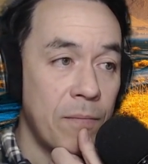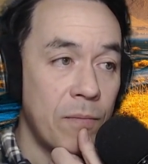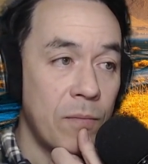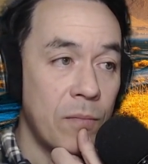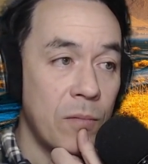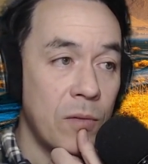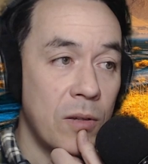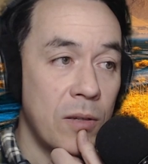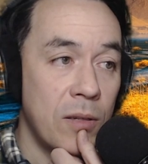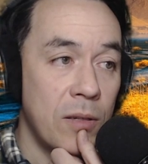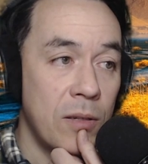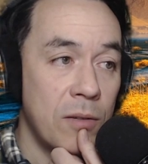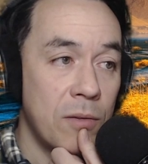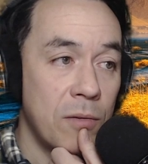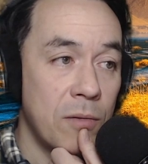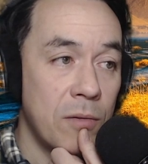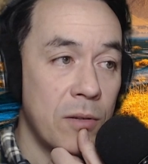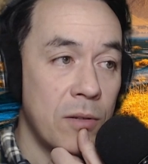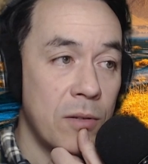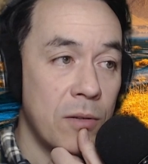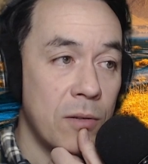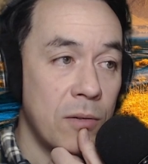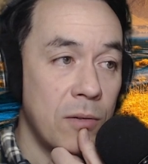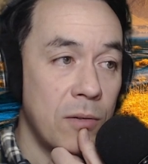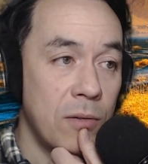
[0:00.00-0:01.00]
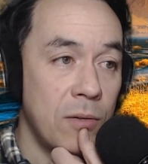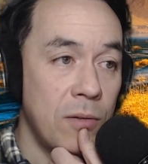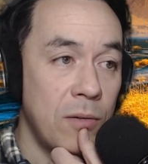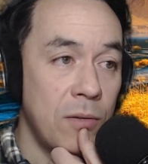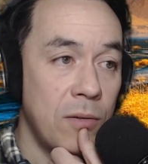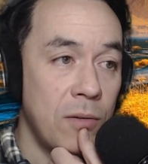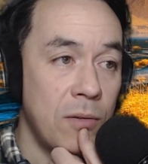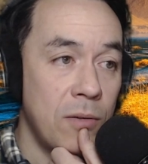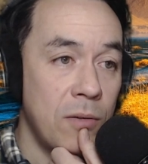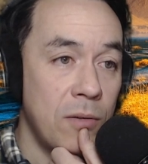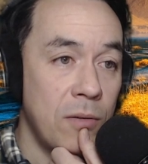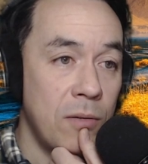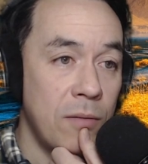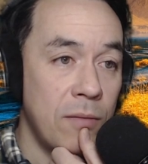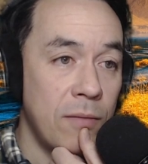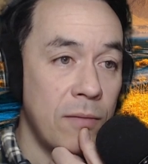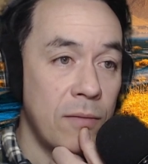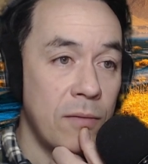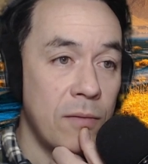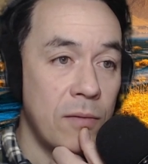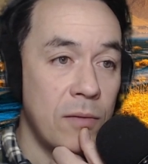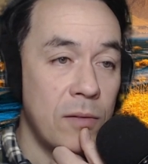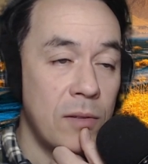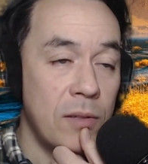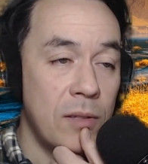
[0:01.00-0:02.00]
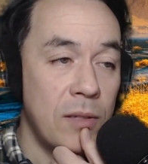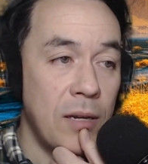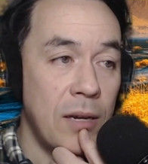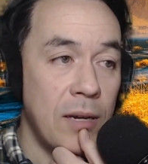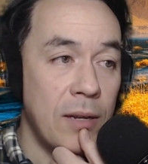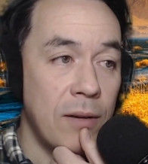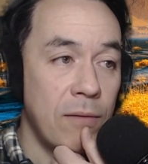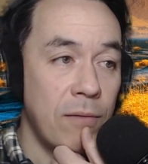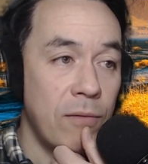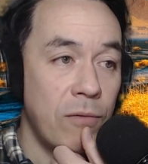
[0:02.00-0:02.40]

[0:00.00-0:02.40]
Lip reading: Okay, so this whole set,